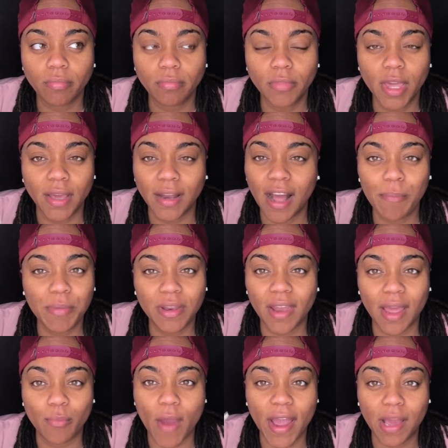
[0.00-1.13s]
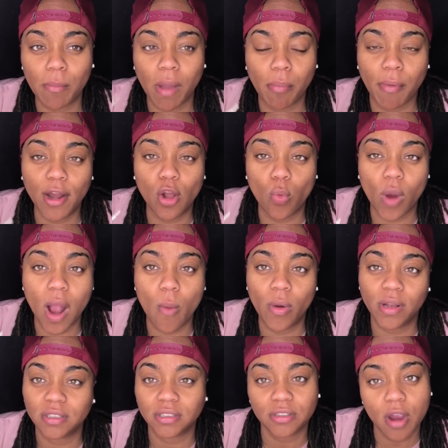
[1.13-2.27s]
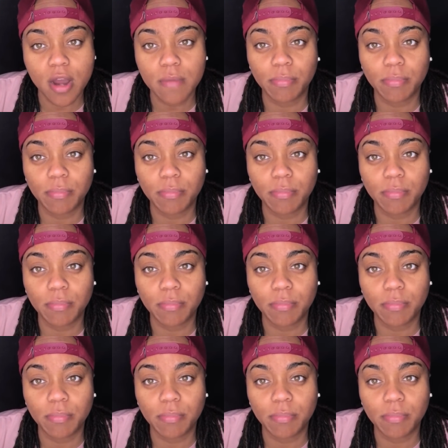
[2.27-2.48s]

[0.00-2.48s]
yeah, and I've been like racking my brain on where I wanted to start,